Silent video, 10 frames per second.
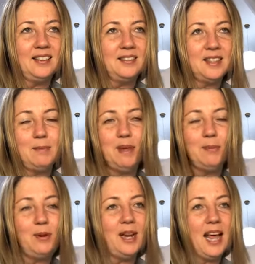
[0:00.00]
Some
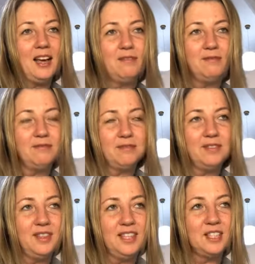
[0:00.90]
people love
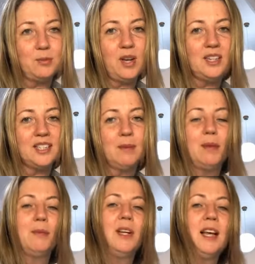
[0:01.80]
this one, some
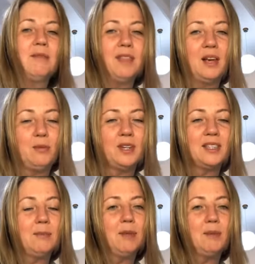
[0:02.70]
people love that one,
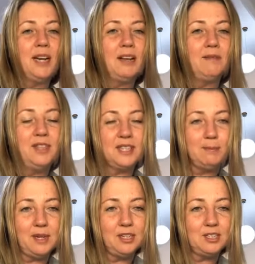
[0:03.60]
some people love this
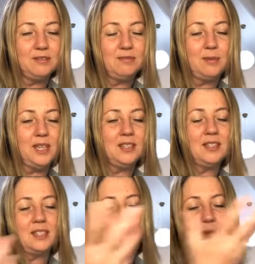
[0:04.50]
bunch of
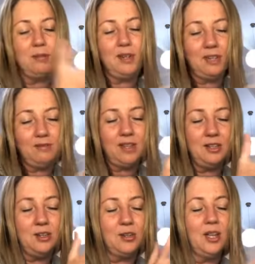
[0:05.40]
pieces, some people love that,
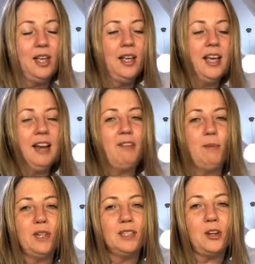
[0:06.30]

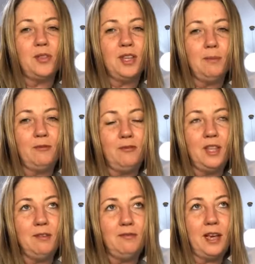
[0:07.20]
everybody's got
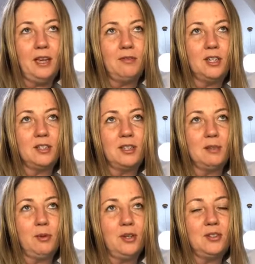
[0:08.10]
their favourites, I
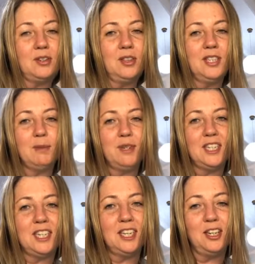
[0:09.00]
suppose. So this
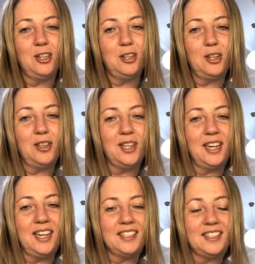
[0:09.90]
particular girl in the
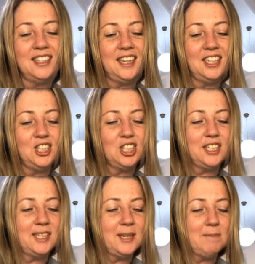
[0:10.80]
class today,
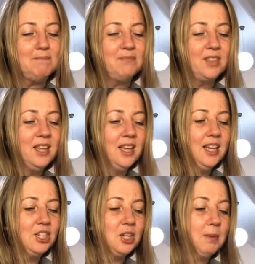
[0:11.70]

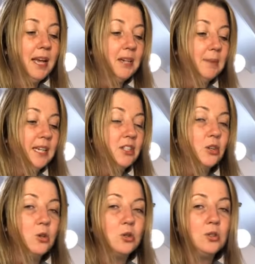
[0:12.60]
she played a piece
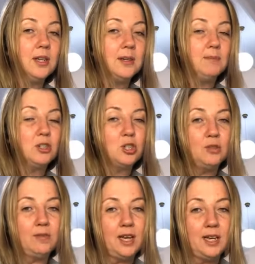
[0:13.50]
called
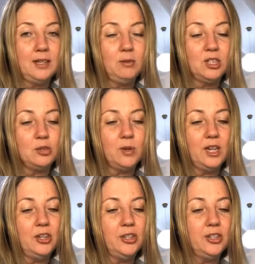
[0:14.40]
Shoe Fly, which
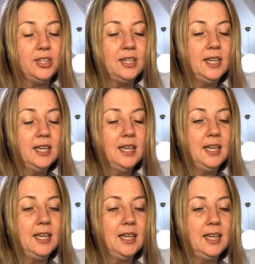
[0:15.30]
we learn
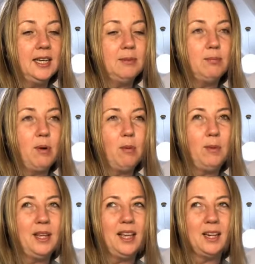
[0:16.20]

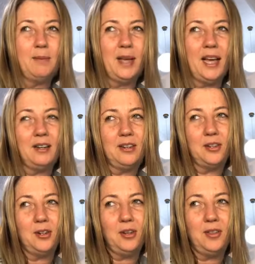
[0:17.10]
probably at about,
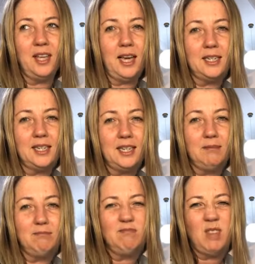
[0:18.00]

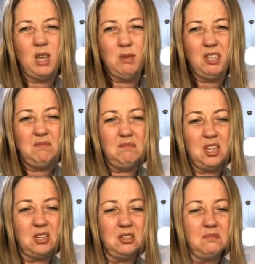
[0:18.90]
the
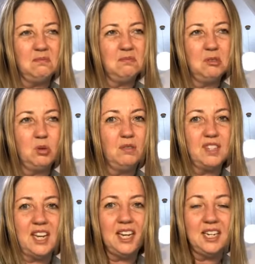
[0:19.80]
12
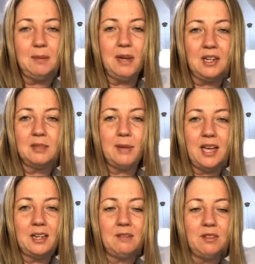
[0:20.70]
to 18 month
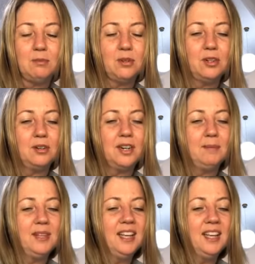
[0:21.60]
mark of the program.